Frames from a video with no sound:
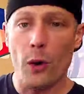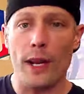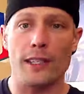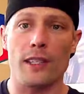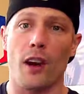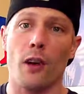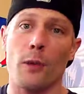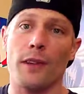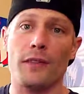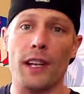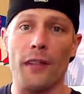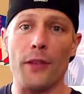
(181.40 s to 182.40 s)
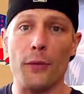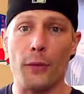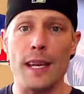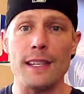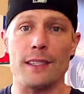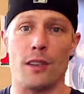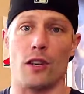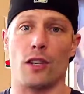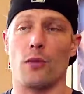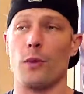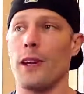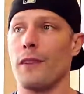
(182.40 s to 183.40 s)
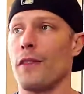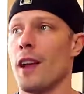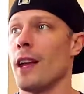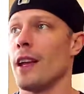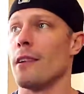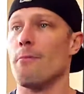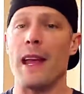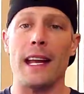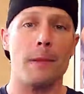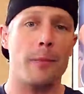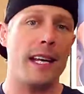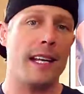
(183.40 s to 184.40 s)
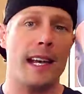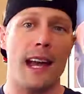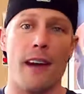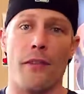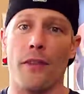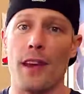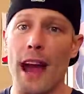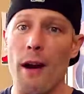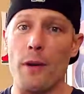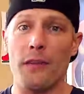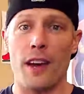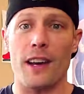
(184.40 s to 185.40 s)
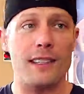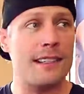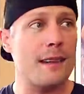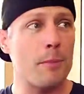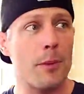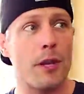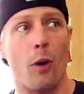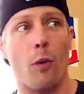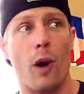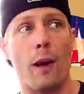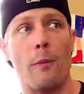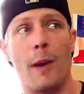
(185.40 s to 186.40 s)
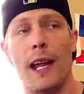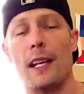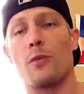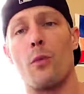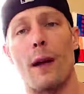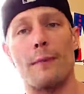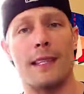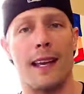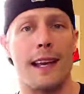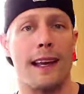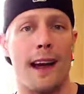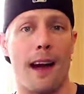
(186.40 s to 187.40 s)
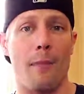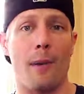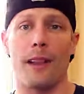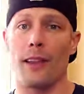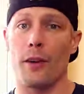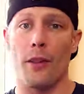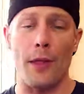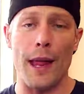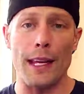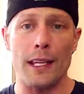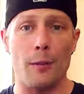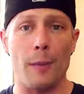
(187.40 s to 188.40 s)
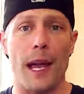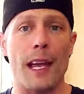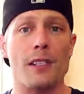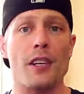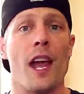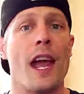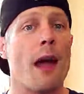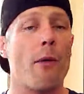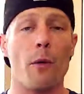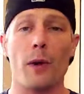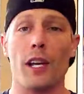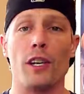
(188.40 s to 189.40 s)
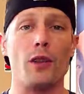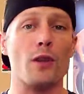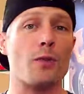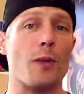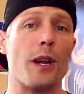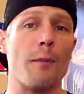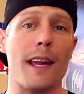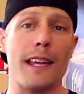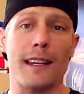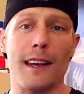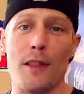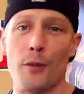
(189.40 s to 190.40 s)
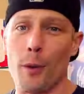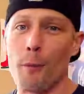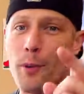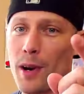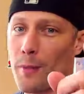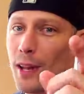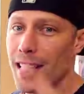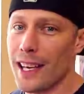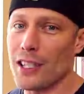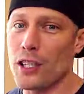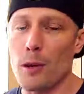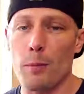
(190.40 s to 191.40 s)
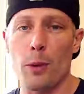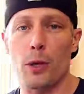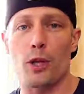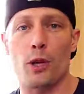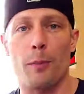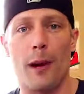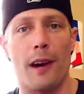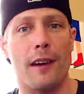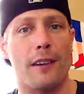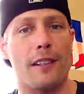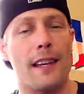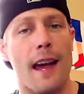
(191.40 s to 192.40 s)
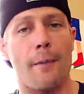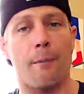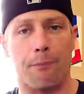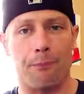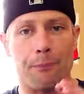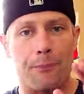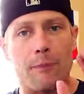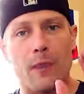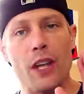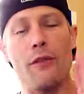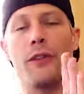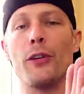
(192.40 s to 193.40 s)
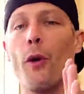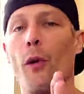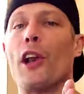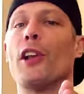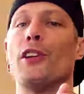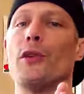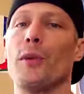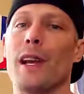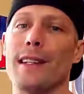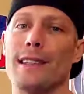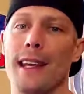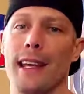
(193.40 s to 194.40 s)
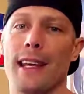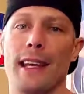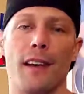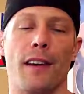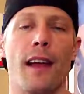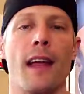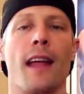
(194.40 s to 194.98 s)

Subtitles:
quick start, we've done the research, we've made a PDF. Now we've got a simple little one-page website up, a little thank you page. And what we're going to do is we're going to make another one, but I'm going to get you to push your barriers. Now, if you don't want to do what I say here,